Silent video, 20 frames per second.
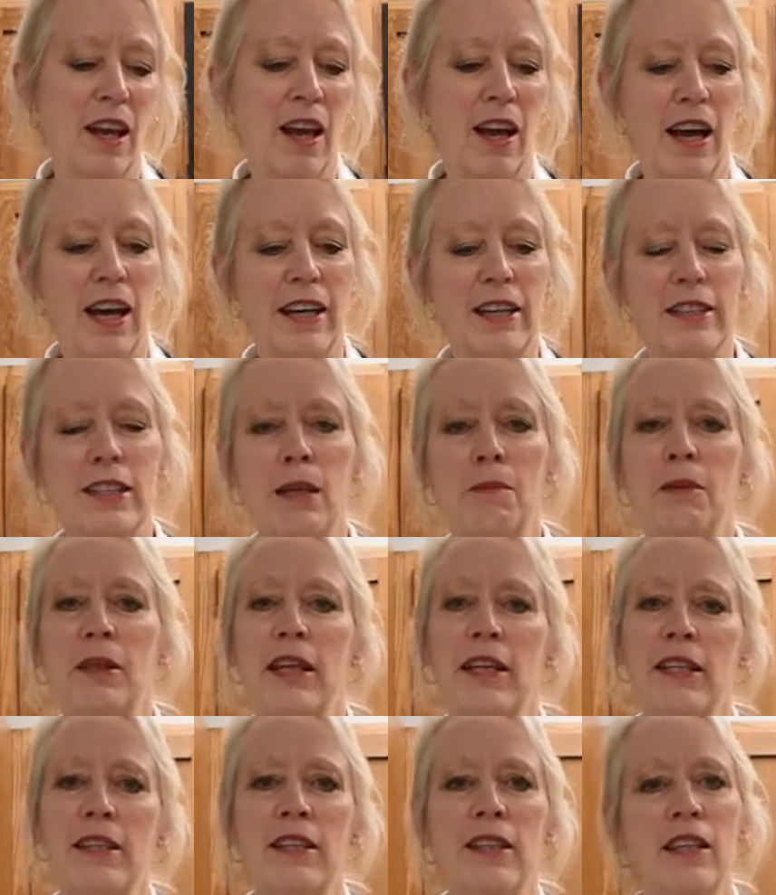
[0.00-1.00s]
An example I
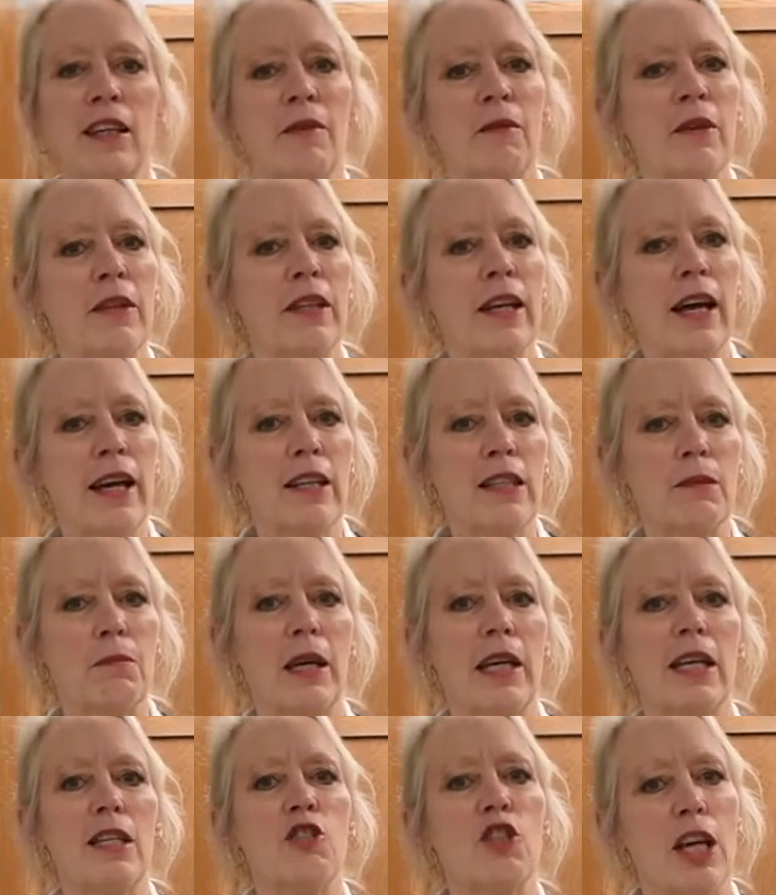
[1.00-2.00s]
can think of with that is
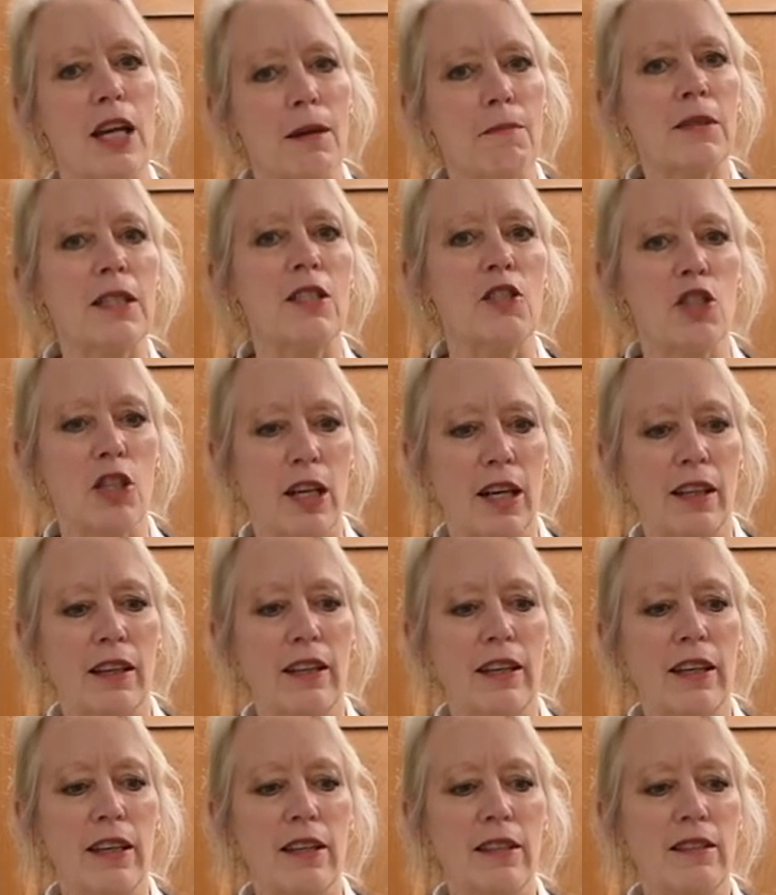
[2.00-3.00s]
making jams and
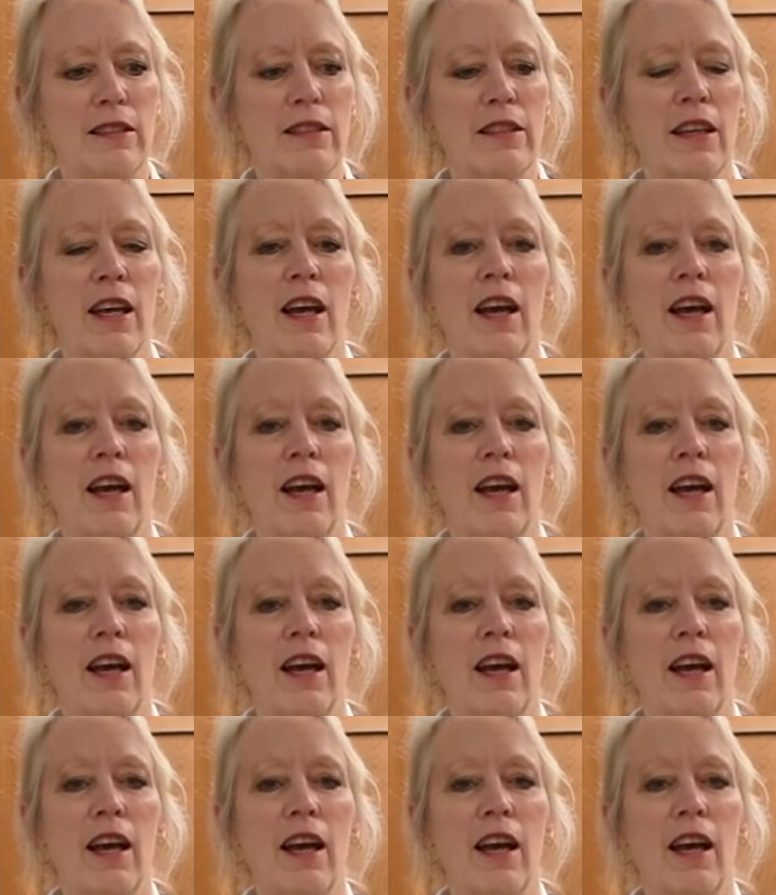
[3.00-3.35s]
jellies.